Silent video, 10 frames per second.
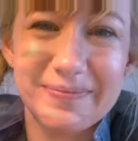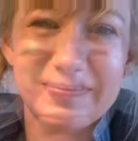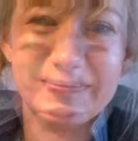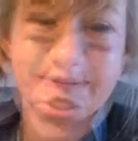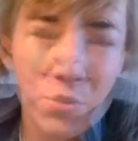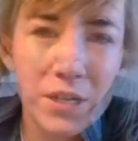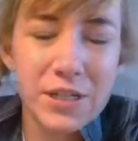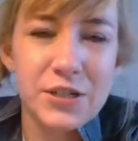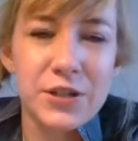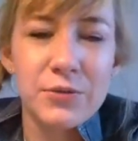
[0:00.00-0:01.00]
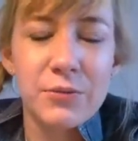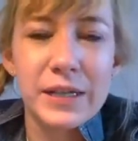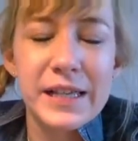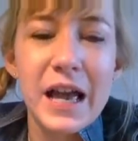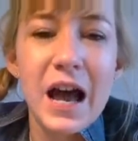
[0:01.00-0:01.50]
The first question
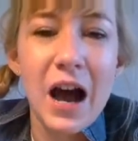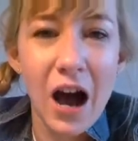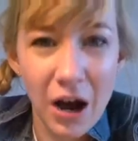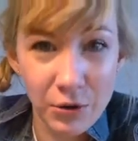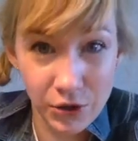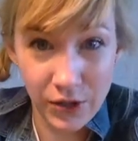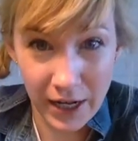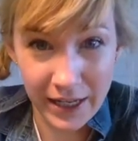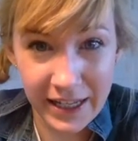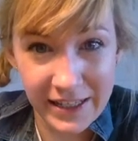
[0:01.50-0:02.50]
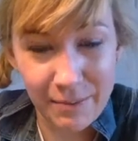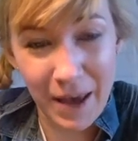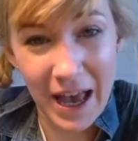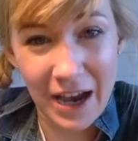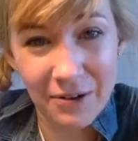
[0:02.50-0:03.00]
was, how should I, as a
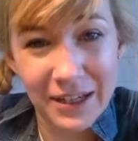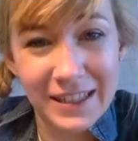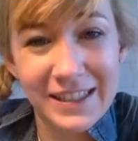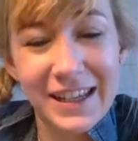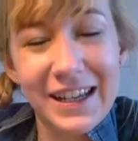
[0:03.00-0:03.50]
parent,